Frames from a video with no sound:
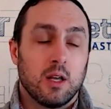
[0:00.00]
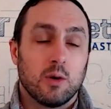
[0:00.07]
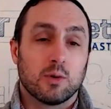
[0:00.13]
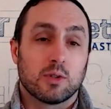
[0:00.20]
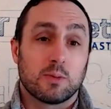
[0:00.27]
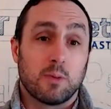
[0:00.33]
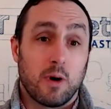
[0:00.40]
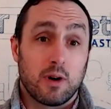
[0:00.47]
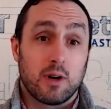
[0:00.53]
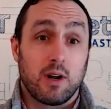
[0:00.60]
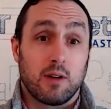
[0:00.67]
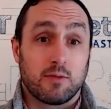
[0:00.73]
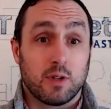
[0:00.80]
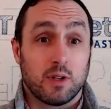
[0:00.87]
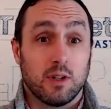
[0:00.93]
You were smart
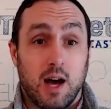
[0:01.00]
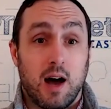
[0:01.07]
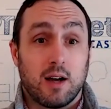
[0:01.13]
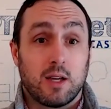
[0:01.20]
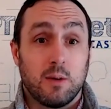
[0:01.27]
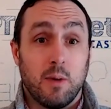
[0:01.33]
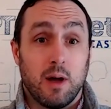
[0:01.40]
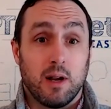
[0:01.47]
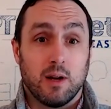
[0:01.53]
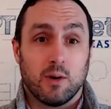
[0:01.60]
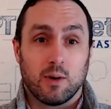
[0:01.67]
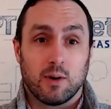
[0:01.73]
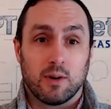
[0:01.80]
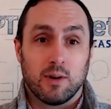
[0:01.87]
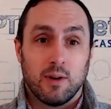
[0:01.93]
enough to document it,
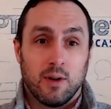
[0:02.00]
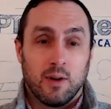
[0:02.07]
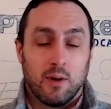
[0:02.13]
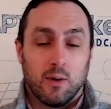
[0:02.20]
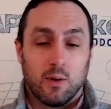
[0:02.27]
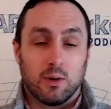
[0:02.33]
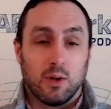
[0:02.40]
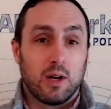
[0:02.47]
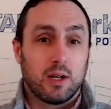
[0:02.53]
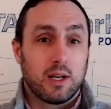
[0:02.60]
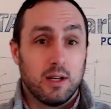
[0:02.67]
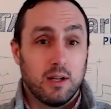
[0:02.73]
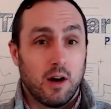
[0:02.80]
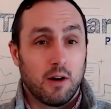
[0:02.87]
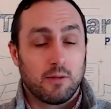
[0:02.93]
or
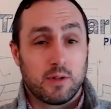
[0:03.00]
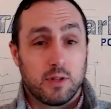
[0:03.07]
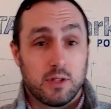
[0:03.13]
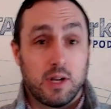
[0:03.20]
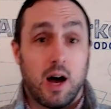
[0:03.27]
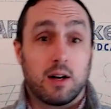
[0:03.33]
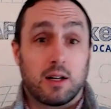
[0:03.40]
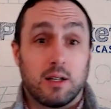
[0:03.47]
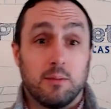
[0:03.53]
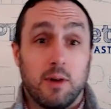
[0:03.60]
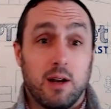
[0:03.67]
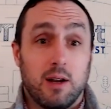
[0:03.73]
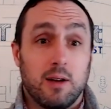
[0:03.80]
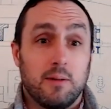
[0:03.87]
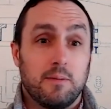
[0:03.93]
lucky enough to
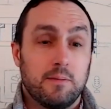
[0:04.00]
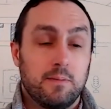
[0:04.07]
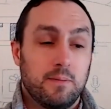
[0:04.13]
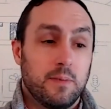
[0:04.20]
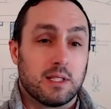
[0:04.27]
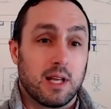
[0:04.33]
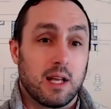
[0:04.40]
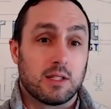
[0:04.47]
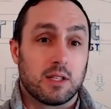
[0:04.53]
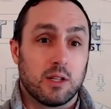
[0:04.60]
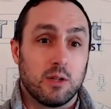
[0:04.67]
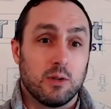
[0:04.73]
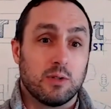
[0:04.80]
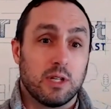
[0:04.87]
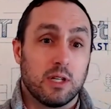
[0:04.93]
document it in a sense
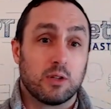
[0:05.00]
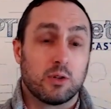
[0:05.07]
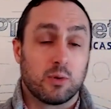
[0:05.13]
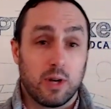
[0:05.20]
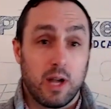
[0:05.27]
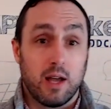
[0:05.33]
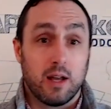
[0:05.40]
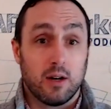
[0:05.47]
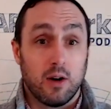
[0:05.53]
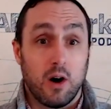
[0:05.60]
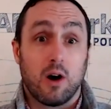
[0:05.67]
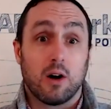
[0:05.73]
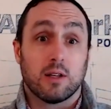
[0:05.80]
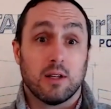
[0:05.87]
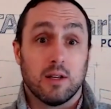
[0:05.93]
that you did create an
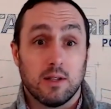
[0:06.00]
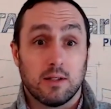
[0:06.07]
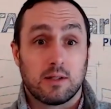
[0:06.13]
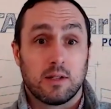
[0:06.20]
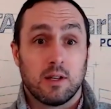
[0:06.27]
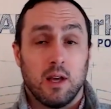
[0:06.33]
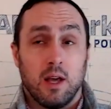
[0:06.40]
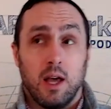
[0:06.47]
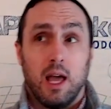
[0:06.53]
audience,